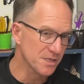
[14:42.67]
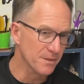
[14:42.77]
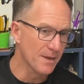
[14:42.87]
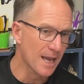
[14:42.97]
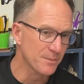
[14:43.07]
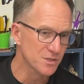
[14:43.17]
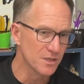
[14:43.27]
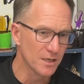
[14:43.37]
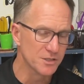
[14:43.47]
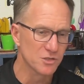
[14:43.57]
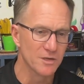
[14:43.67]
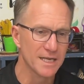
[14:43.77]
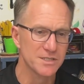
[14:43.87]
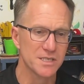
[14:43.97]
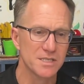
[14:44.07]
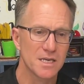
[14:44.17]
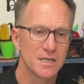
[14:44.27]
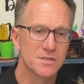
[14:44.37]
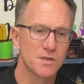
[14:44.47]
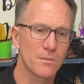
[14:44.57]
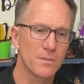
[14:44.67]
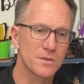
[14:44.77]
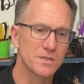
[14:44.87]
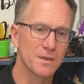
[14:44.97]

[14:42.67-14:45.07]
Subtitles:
some apostolic strategies, some